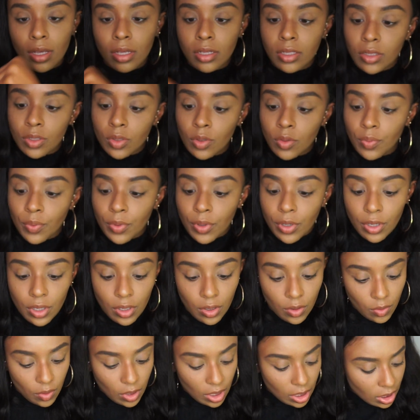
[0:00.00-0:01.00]
Super
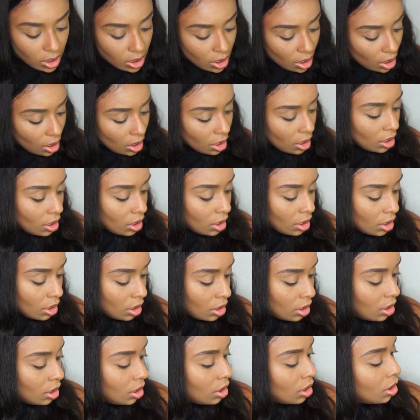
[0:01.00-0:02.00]
cute. It's like
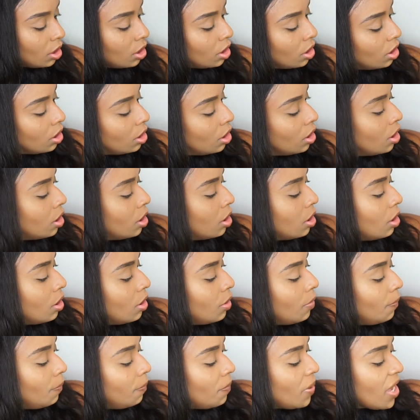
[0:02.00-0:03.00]
a
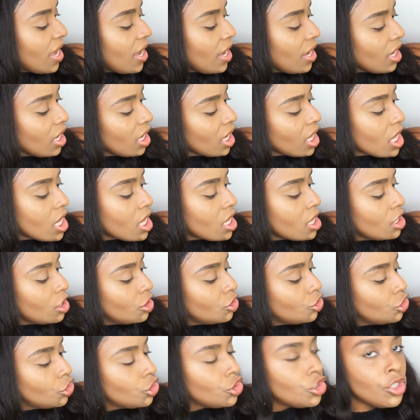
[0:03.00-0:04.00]

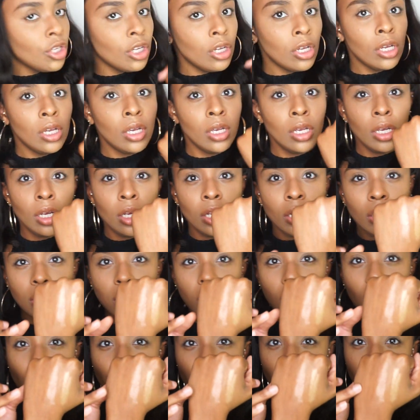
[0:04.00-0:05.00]
pinkish. It's
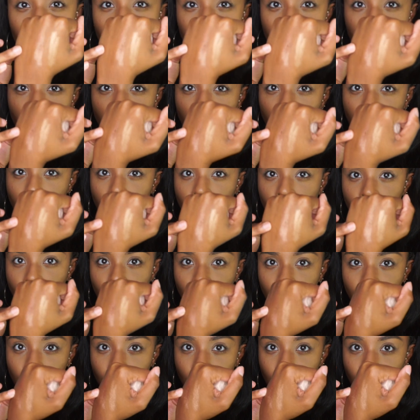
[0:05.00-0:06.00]
like a pinkish
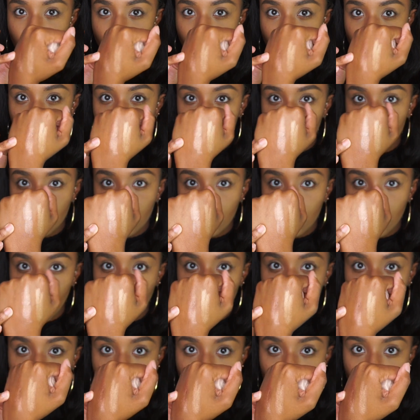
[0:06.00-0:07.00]

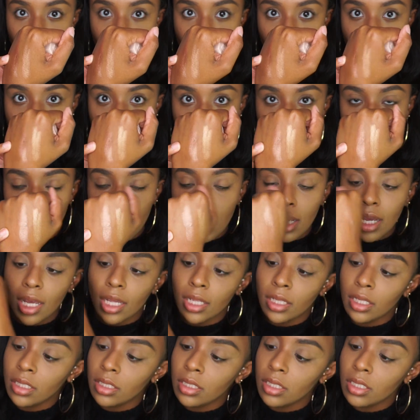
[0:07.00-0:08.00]
highlight.
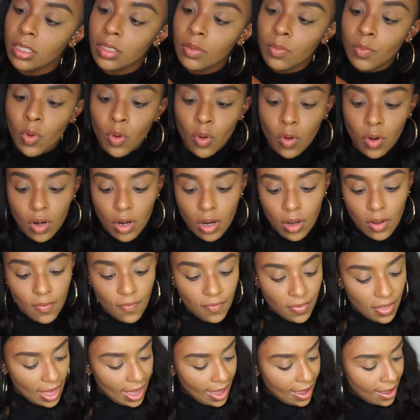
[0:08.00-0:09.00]
And this is more
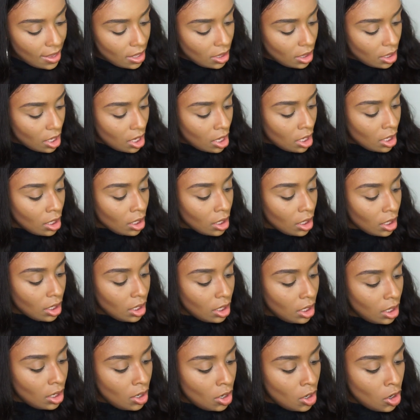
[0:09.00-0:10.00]
of that like
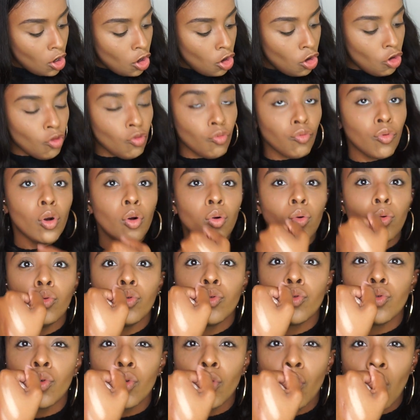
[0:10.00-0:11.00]

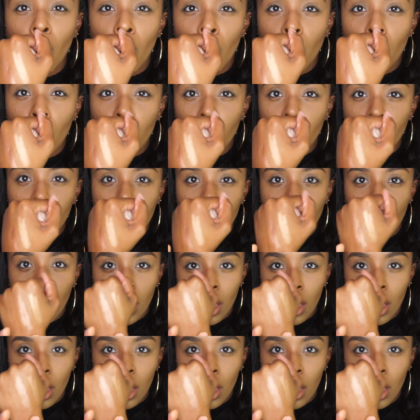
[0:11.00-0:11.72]
rose gold.